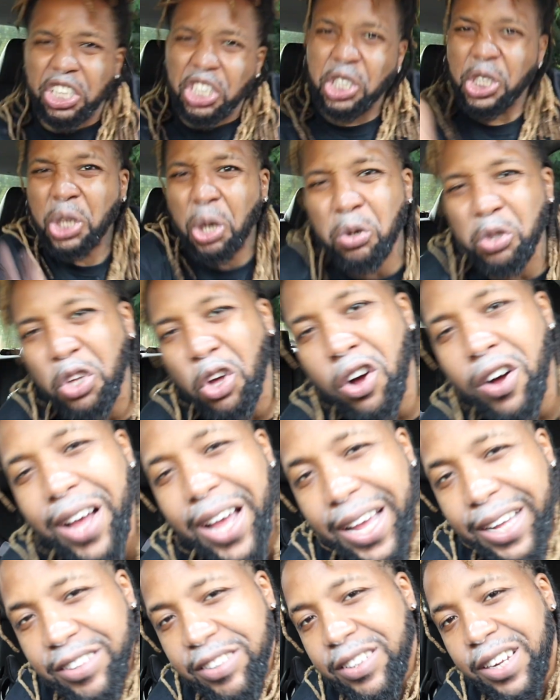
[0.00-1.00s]
sure y'all
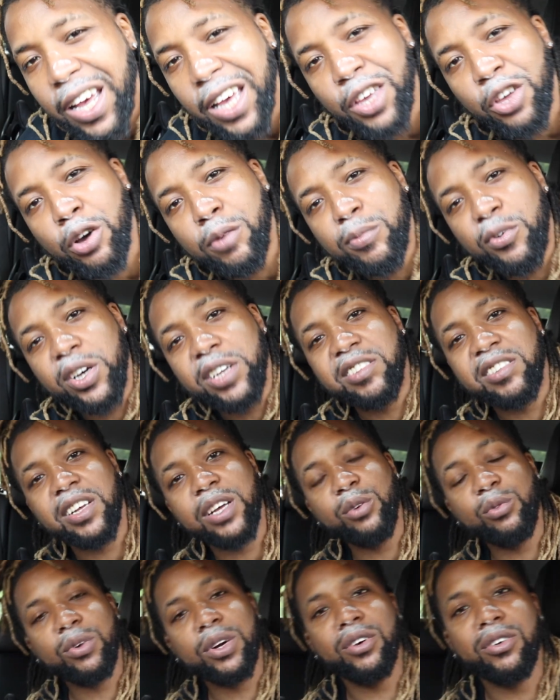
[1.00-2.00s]
hashtag your boy
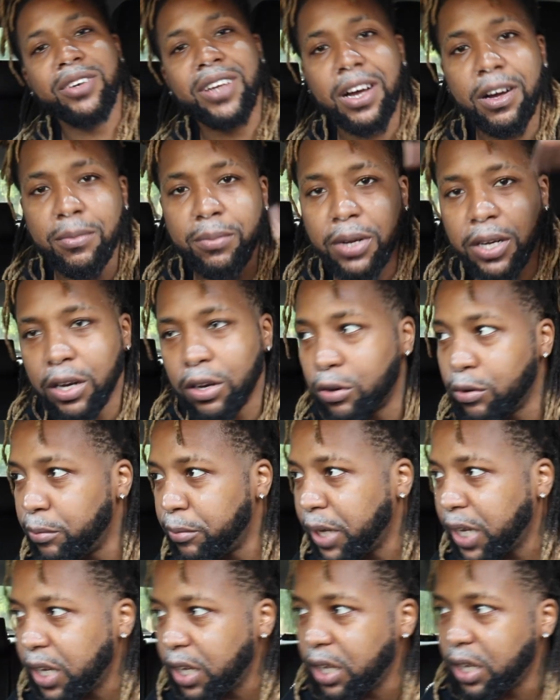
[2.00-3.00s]
T Rell down below,
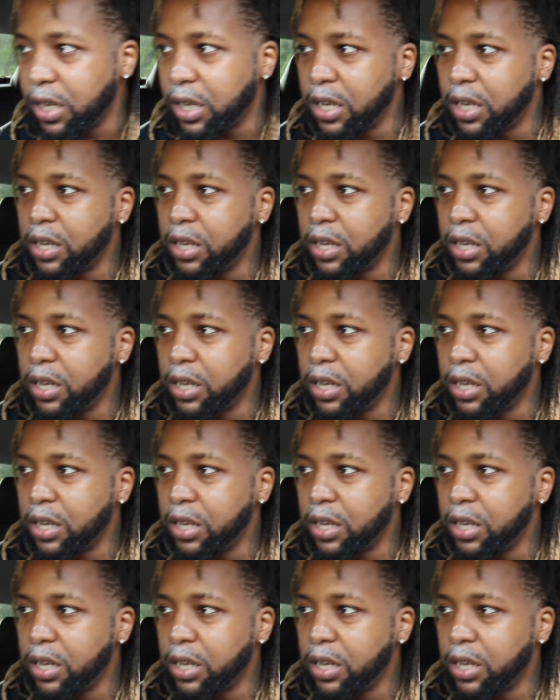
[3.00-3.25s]
man.